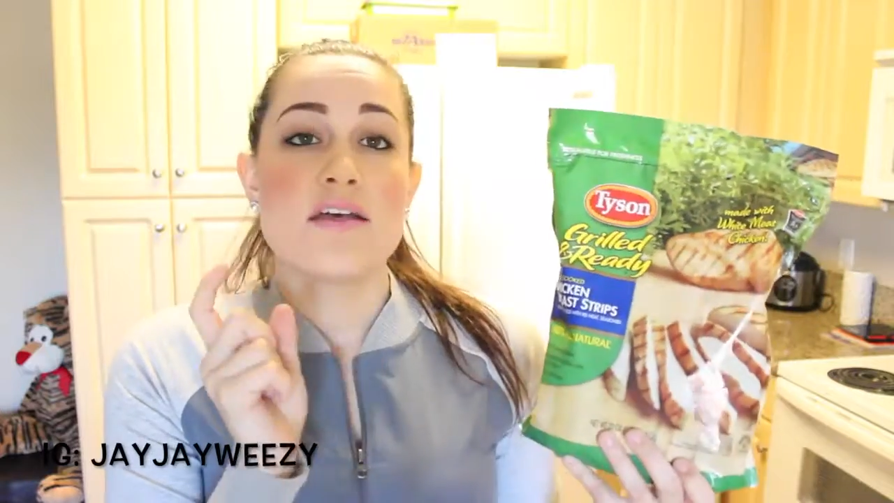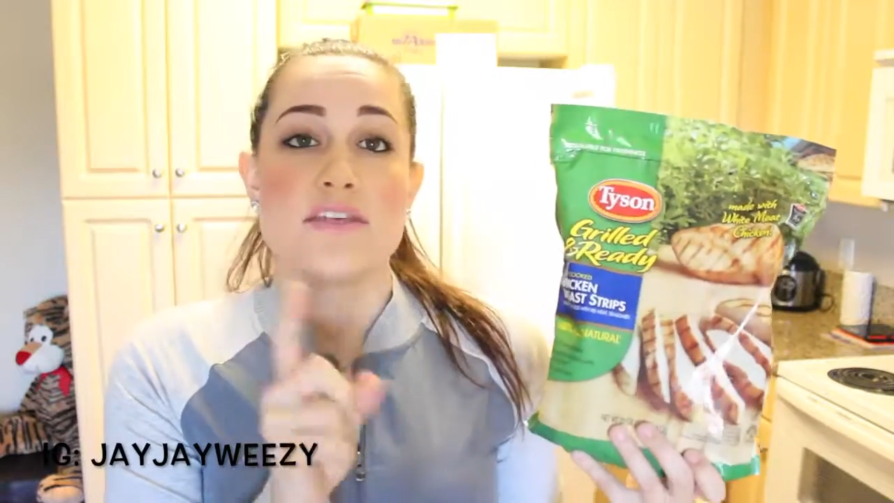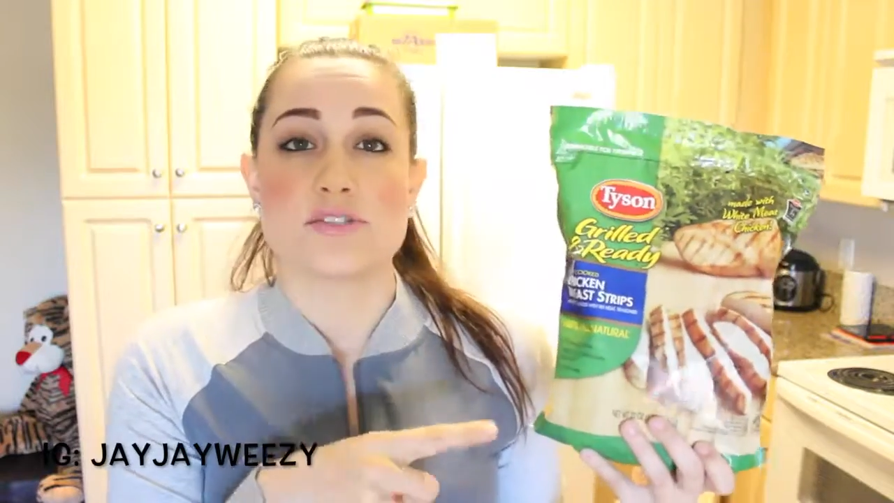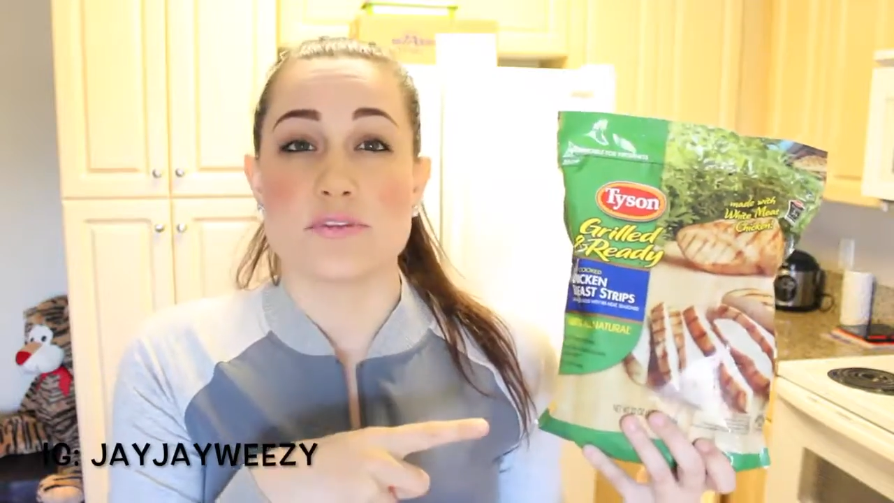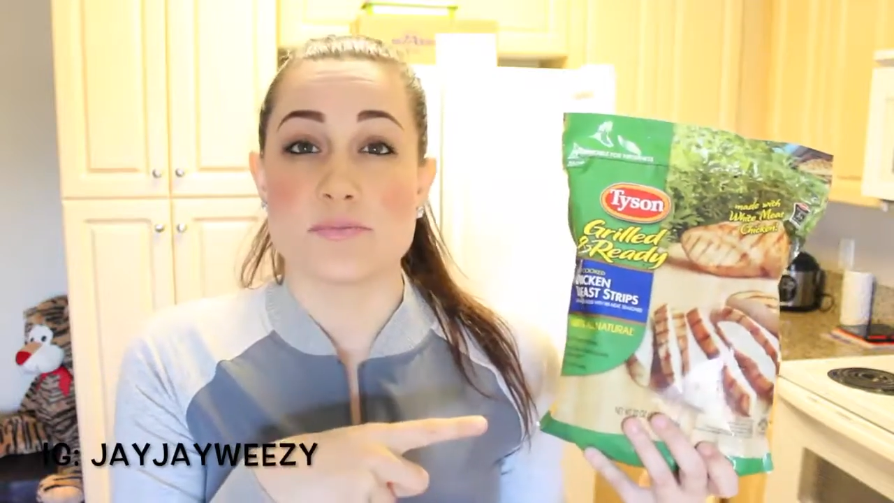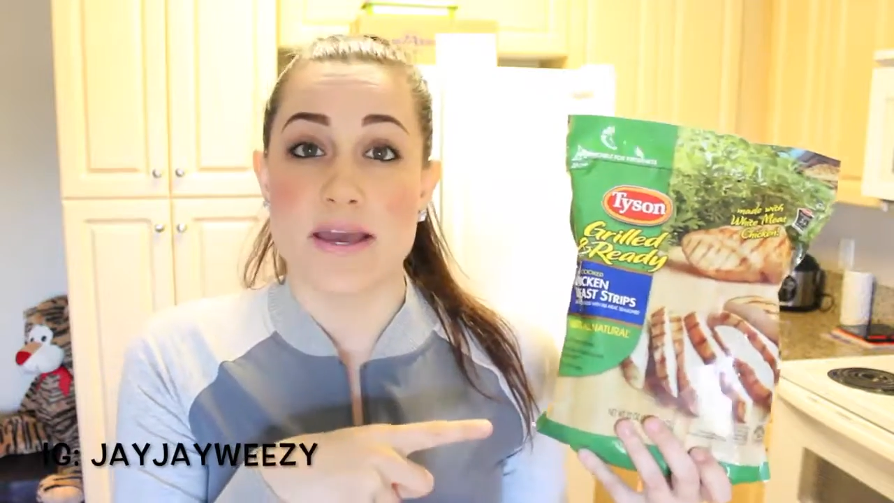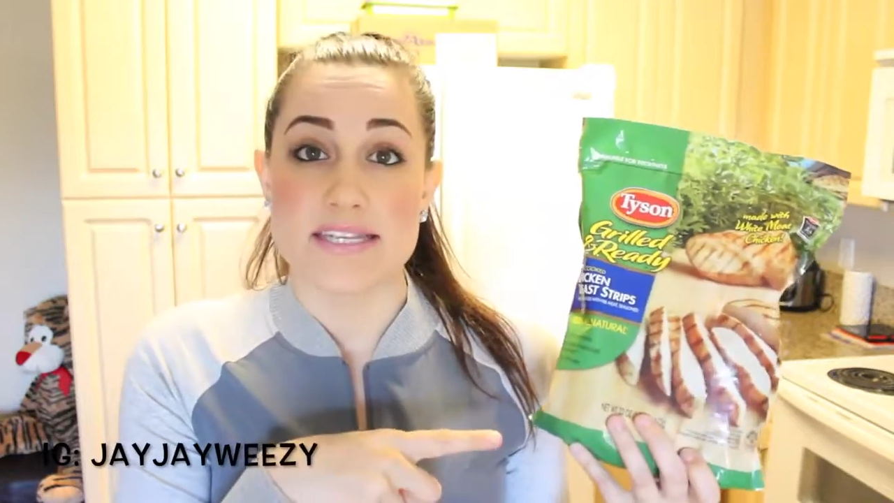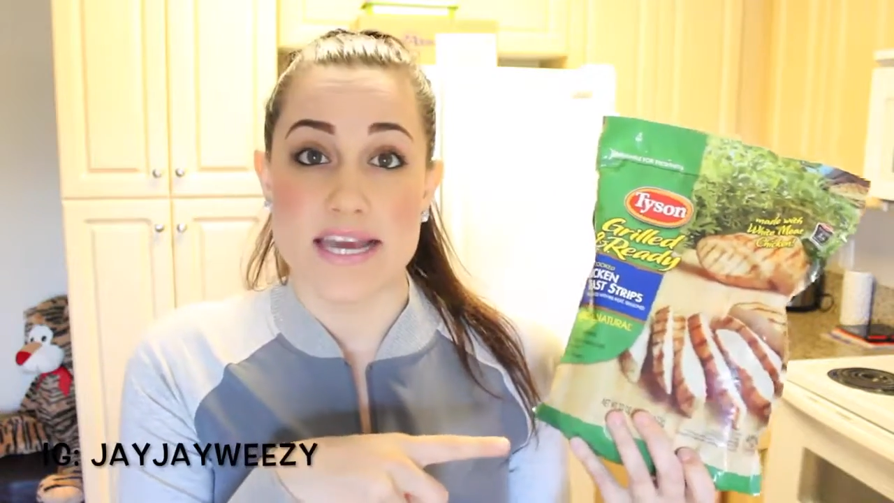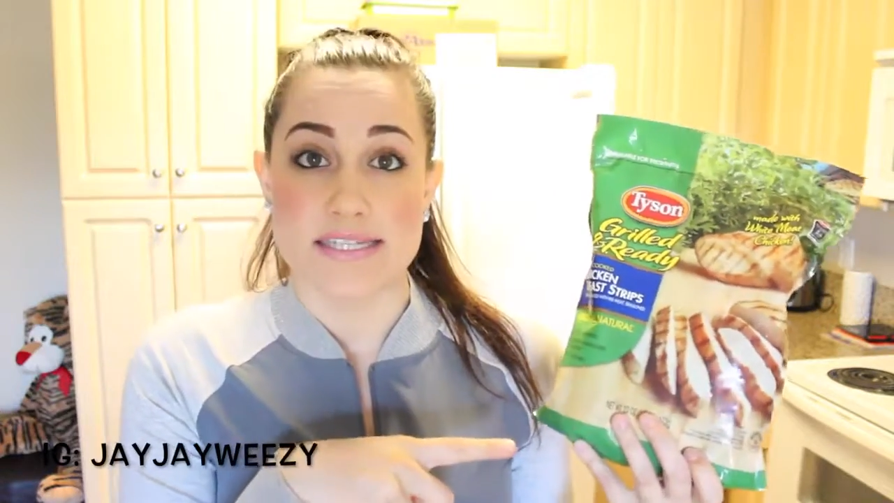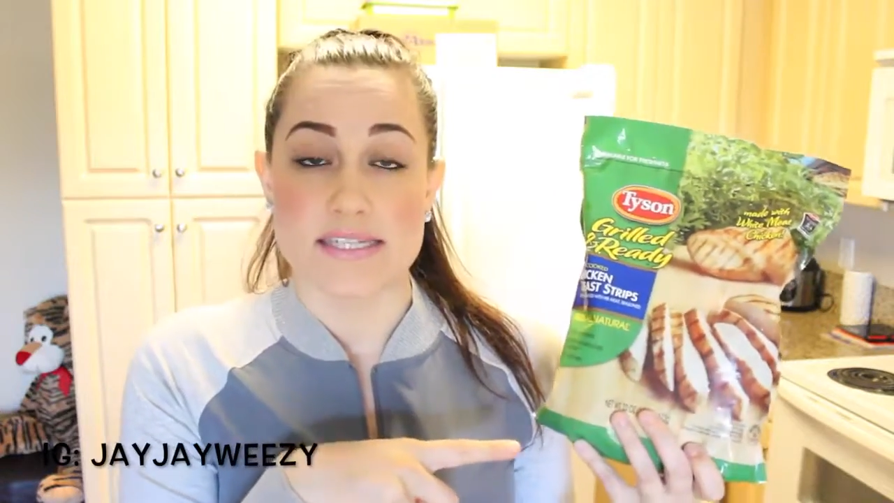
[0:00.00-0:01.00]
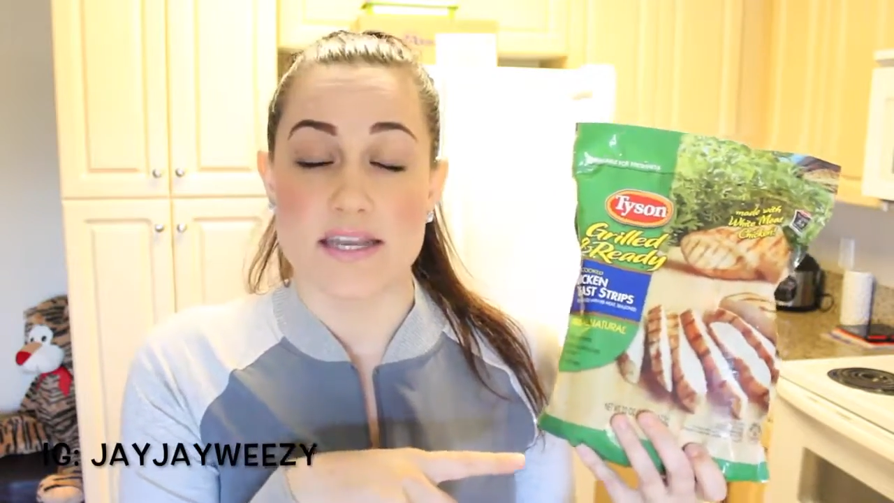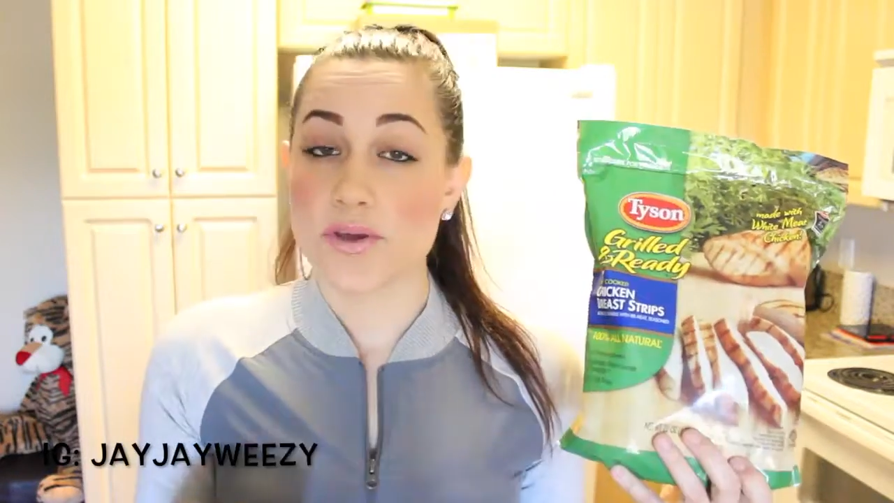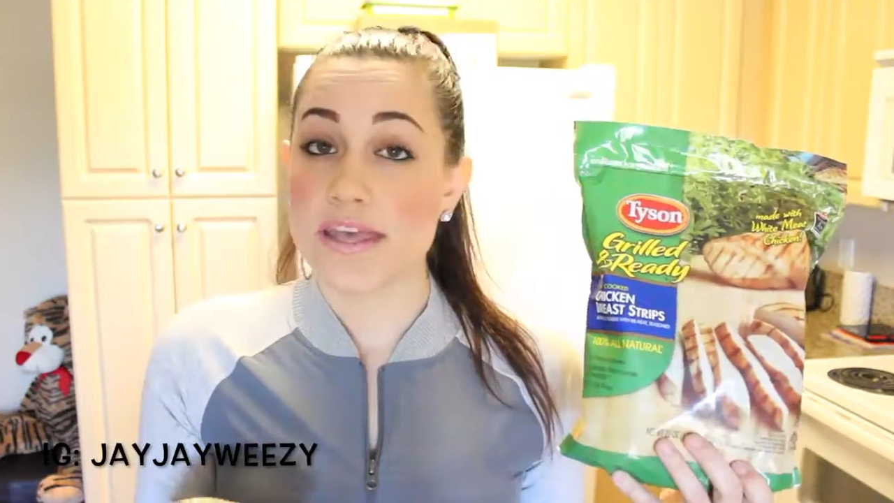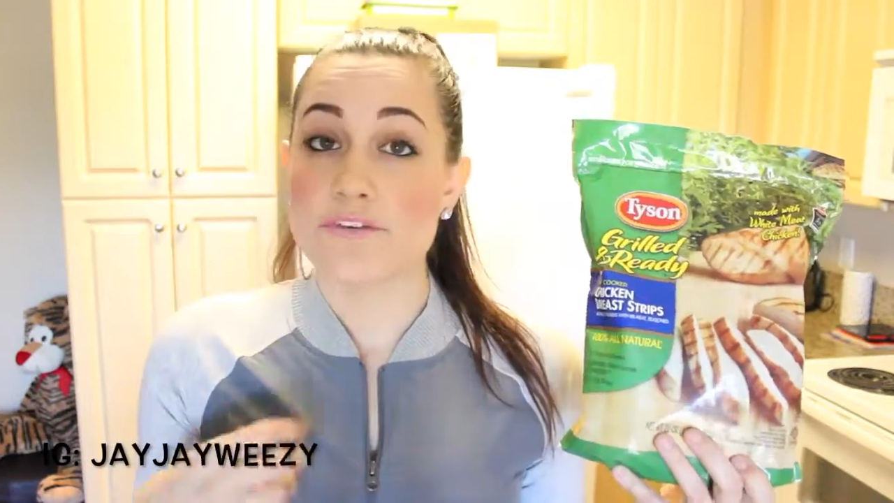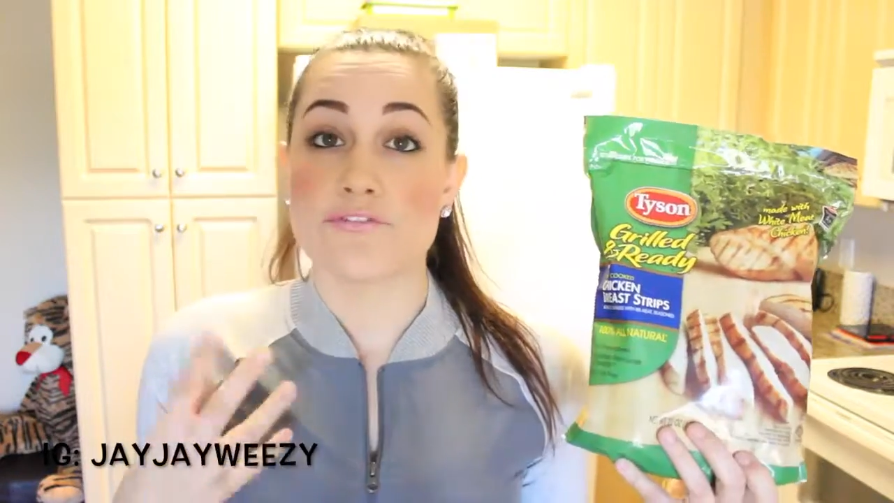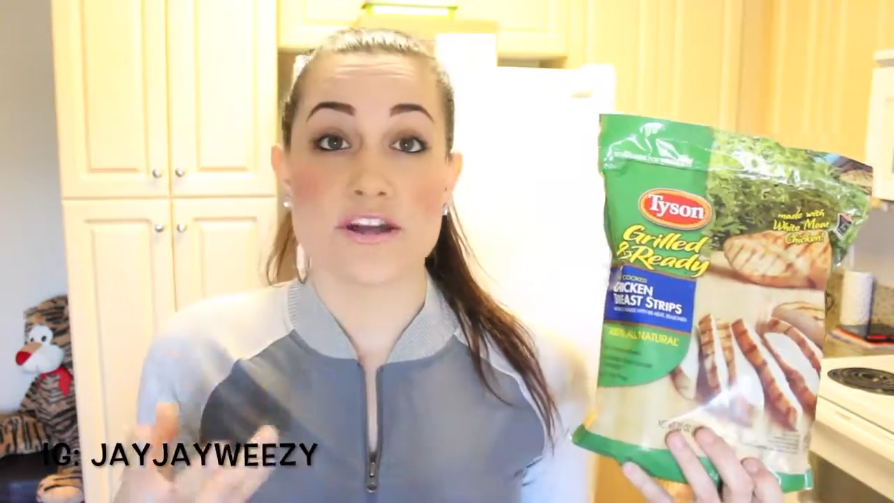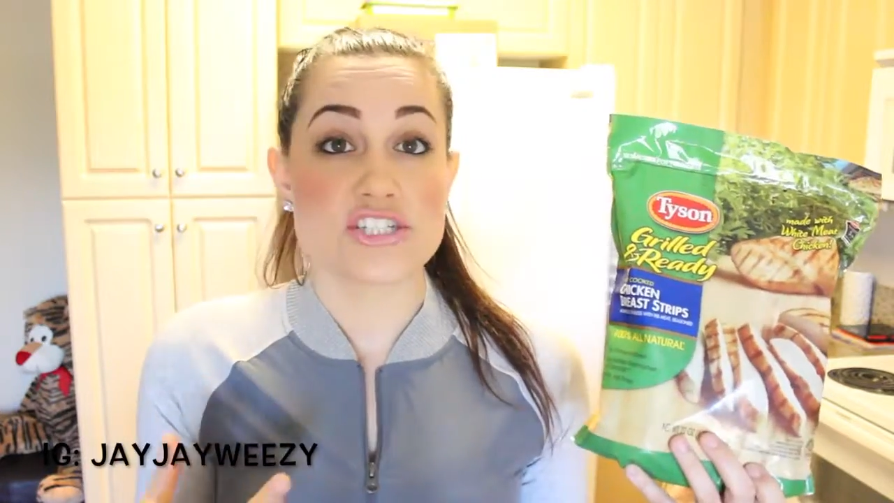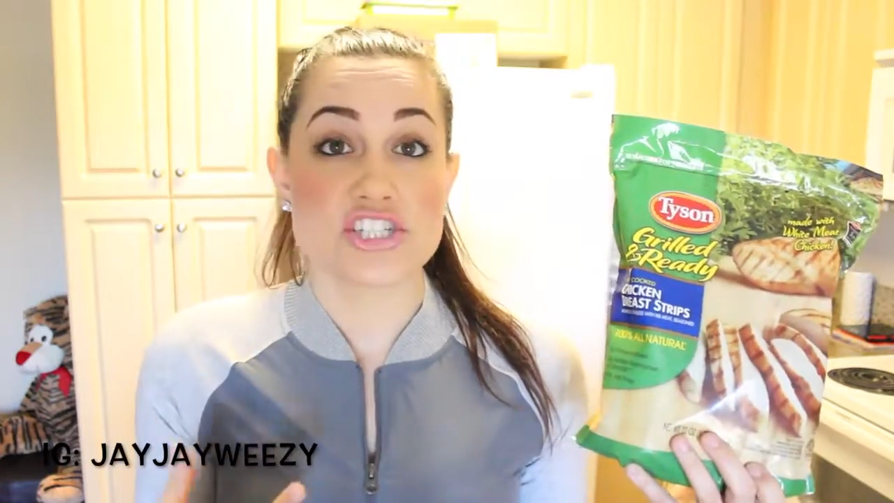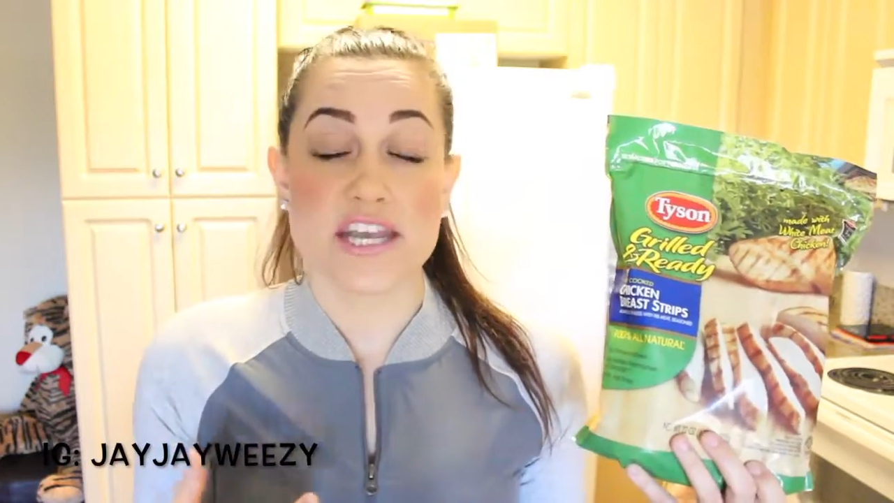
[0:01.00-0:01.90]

This one's by Tyson. You can get fresh